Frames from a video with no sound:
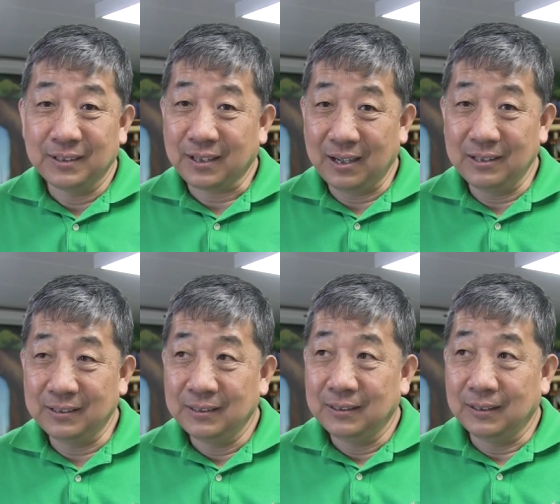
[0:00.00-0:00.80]
Okay,
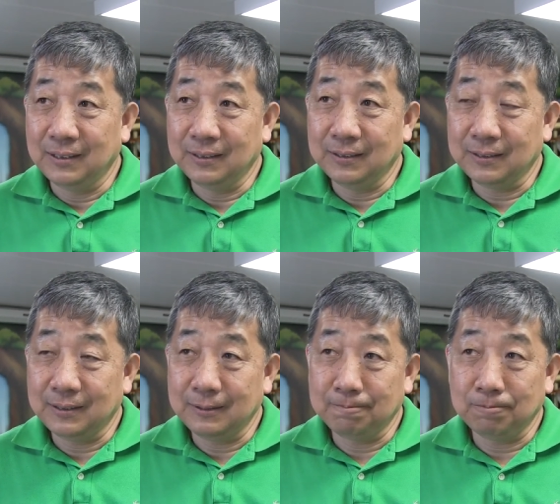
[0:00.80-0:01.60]
uh,
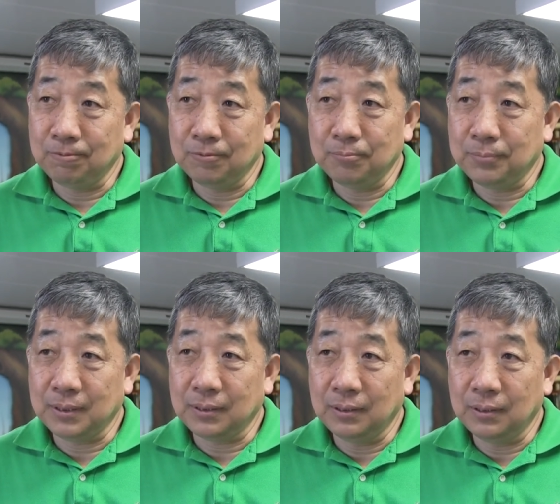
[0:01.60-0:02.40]
then.
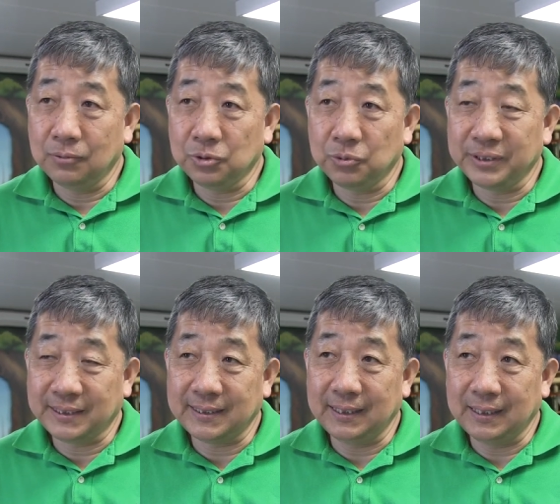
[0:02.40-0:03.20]
But uh, we will
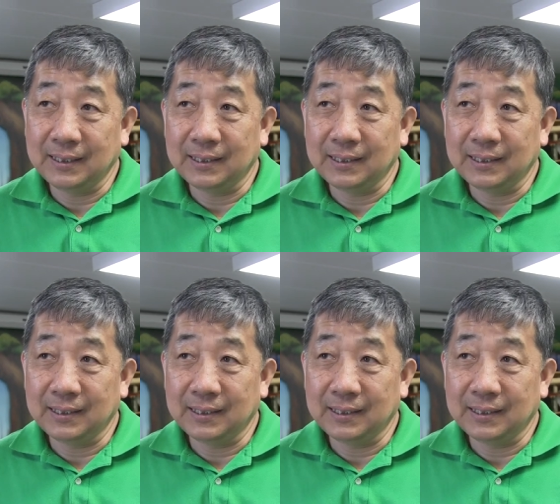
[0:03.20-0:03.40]
see.